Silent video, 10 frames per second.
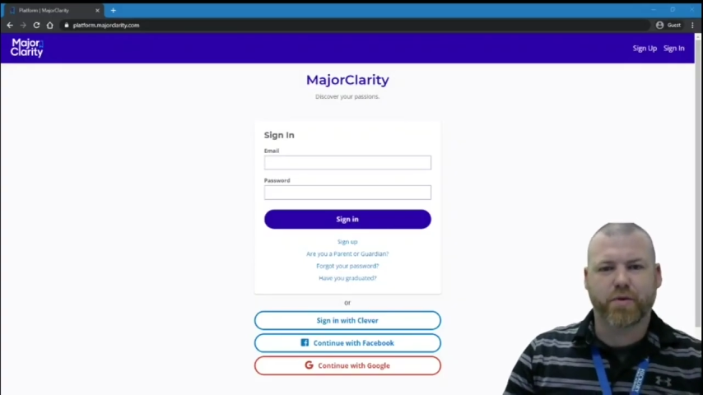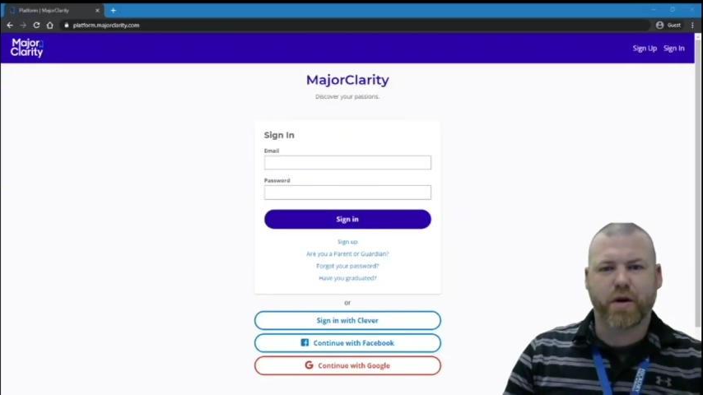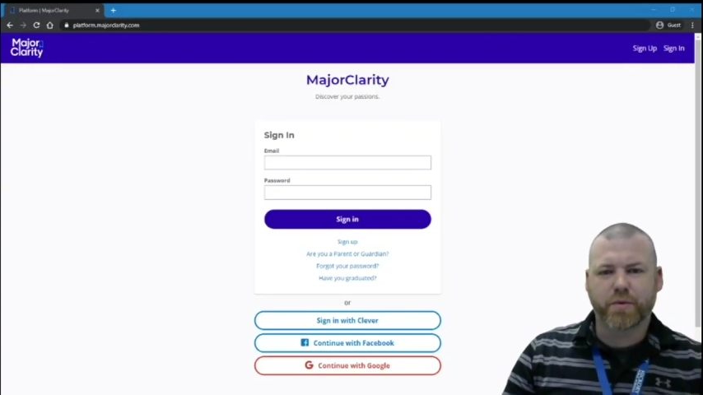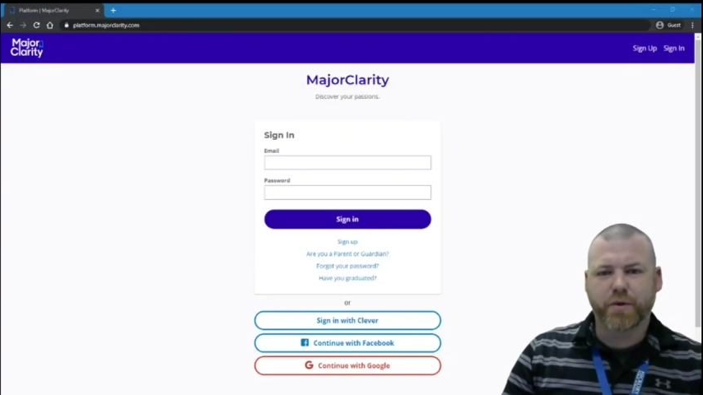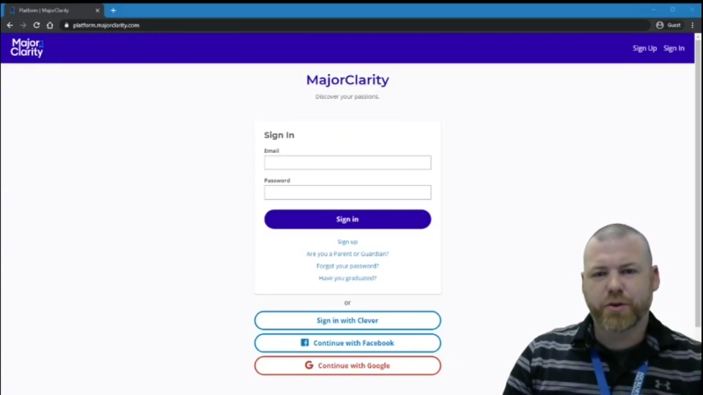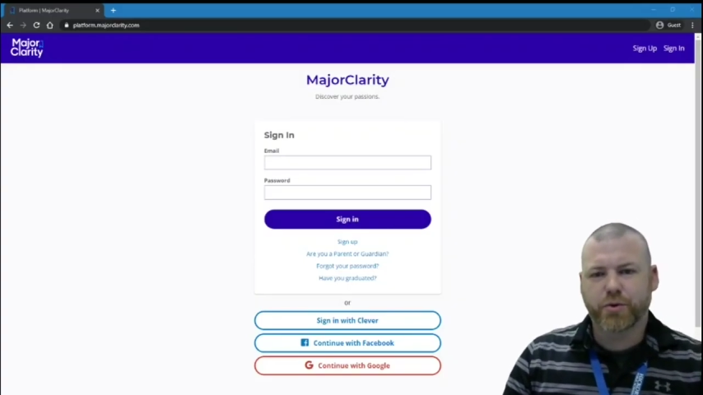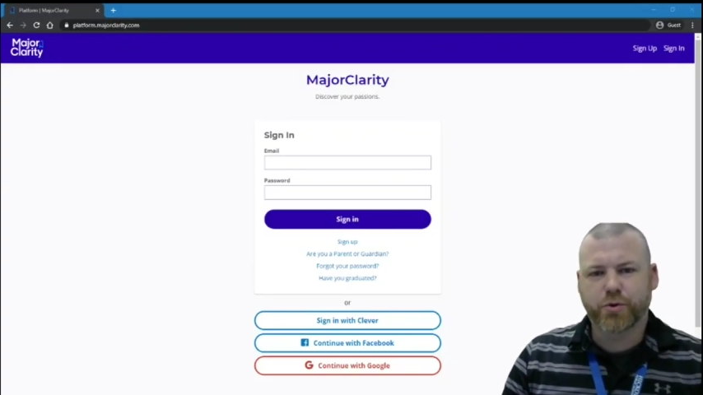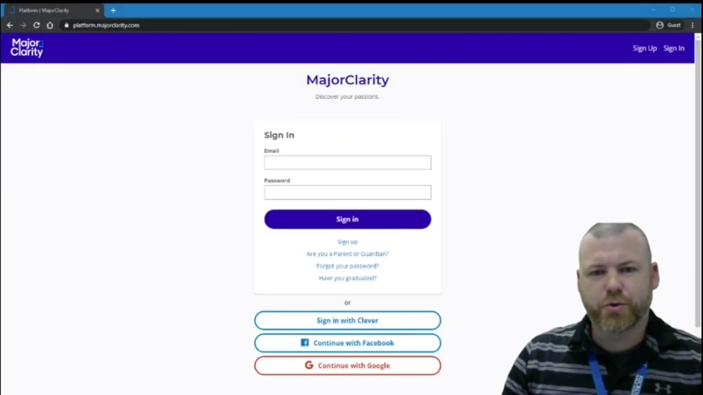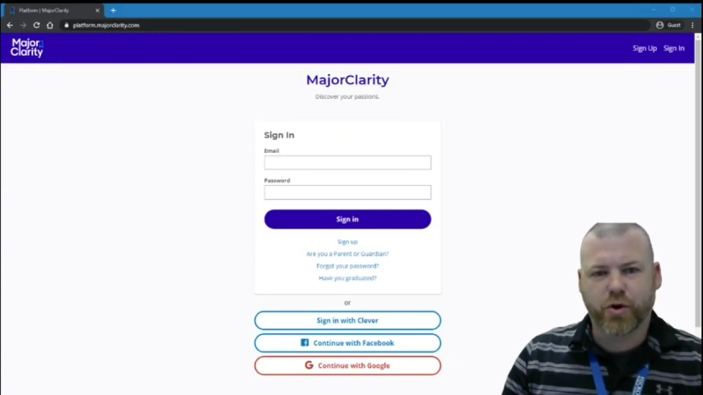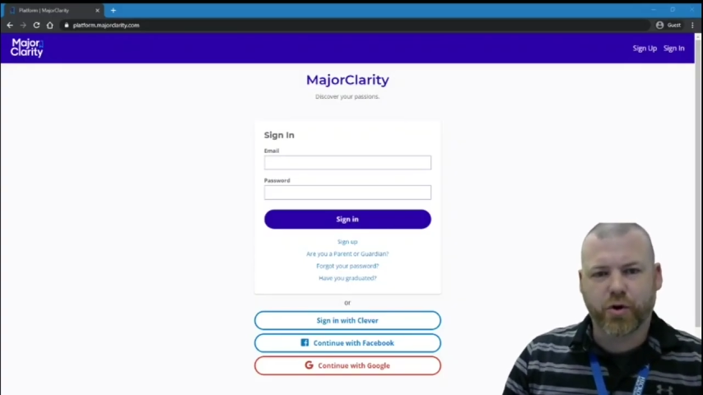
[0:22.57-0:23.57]
probably
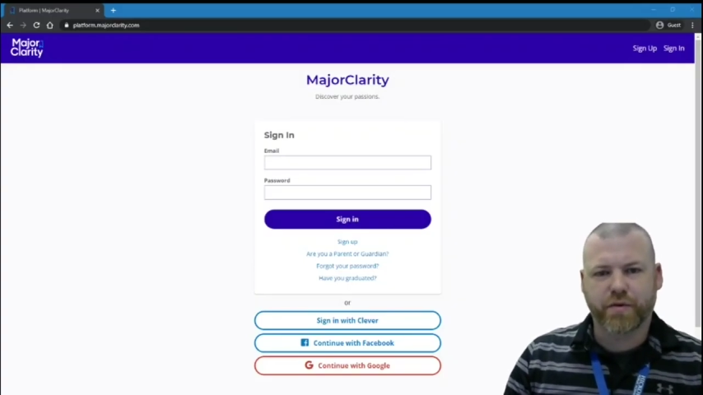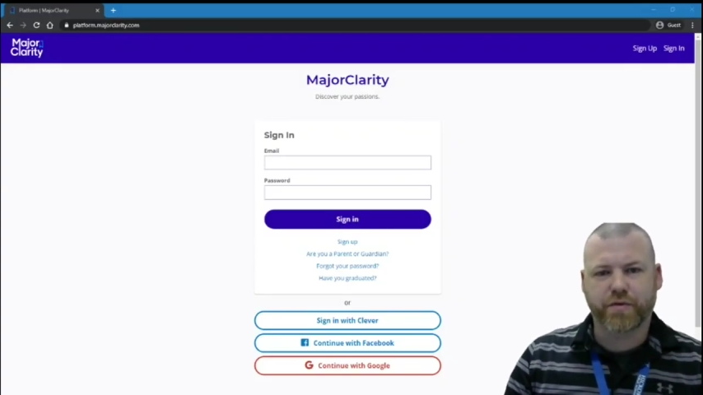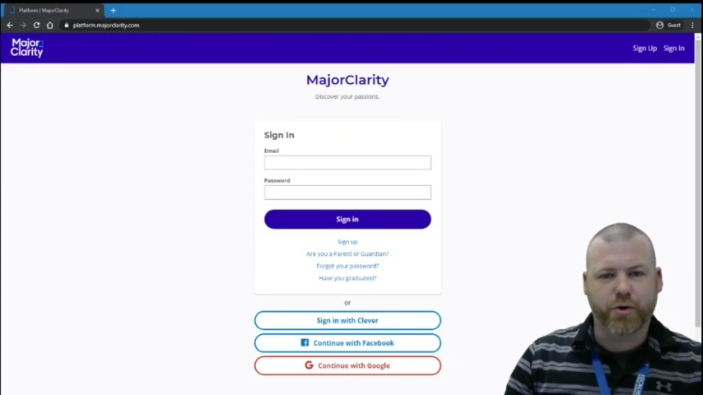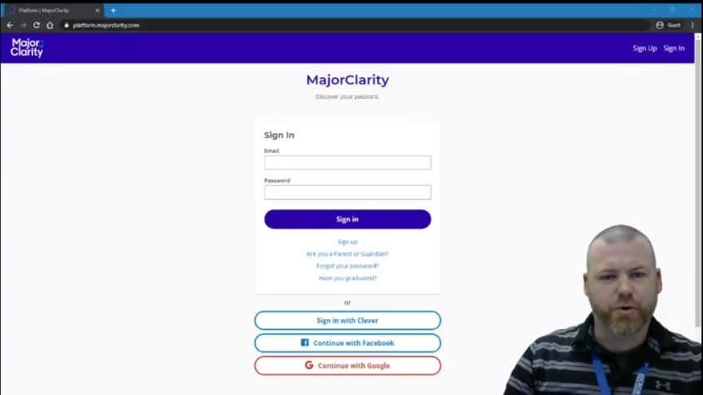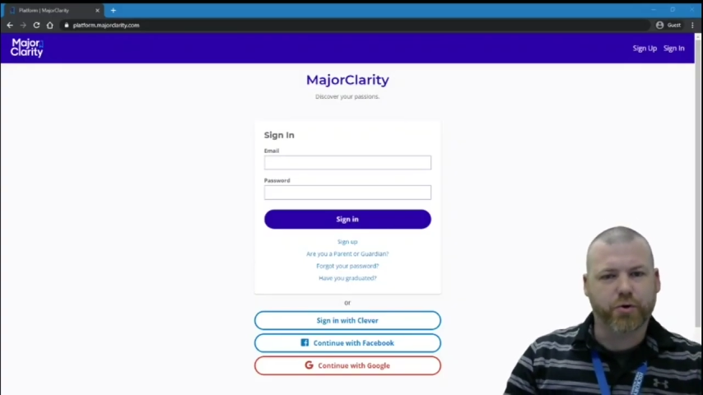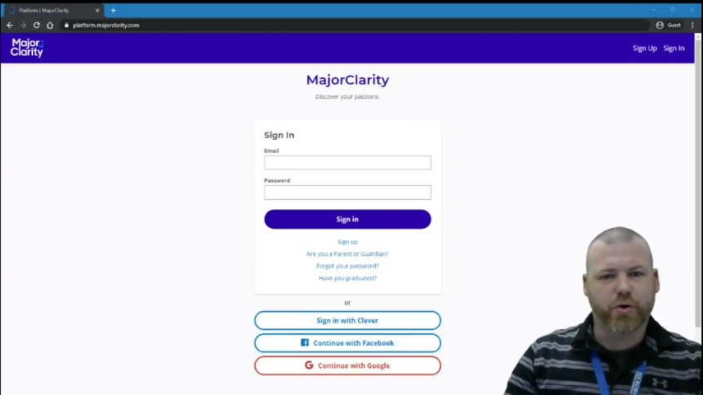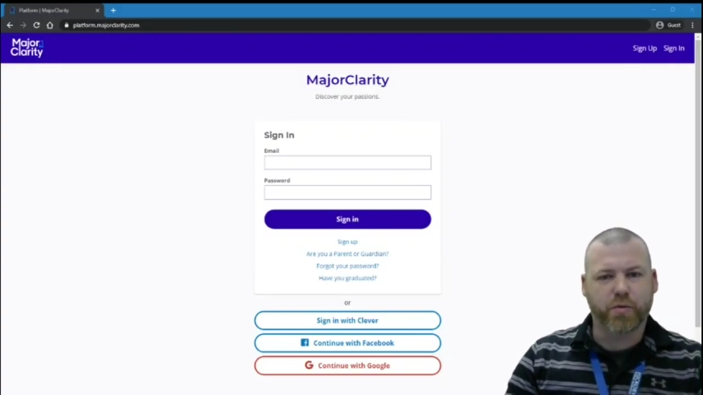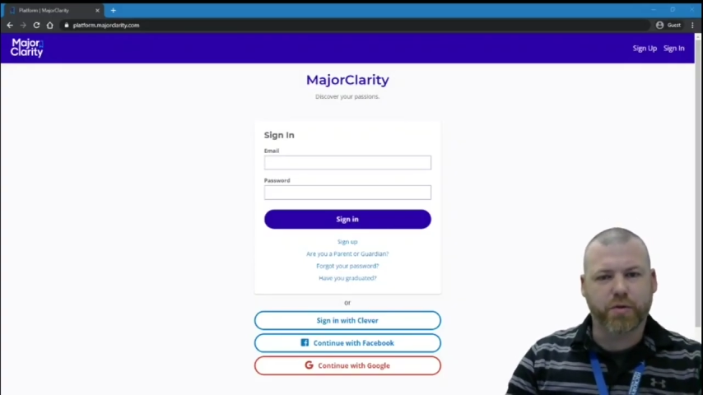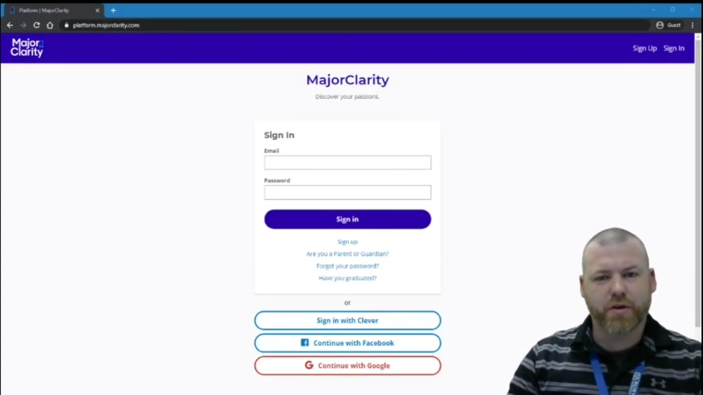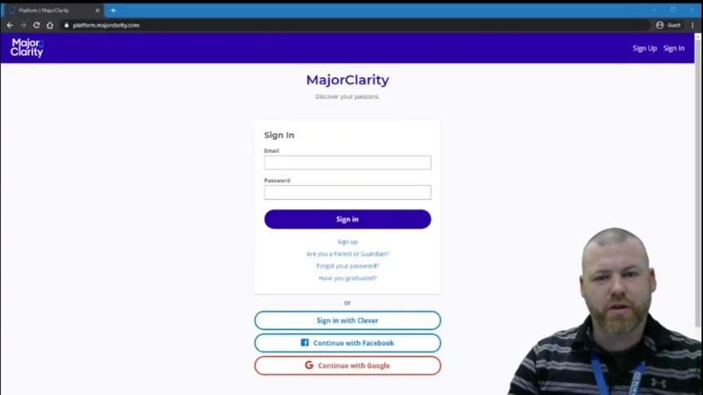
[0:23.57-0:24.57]
Google Chrome if you're on your
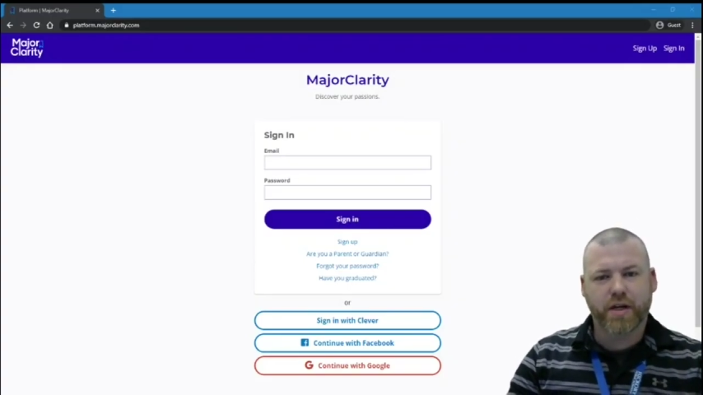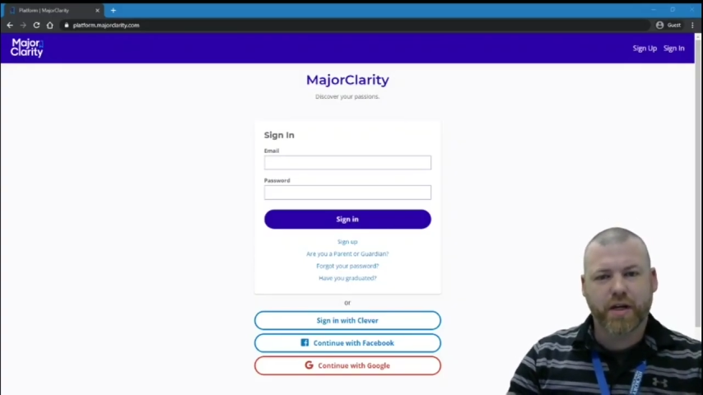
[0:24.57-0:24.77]
Chromebook.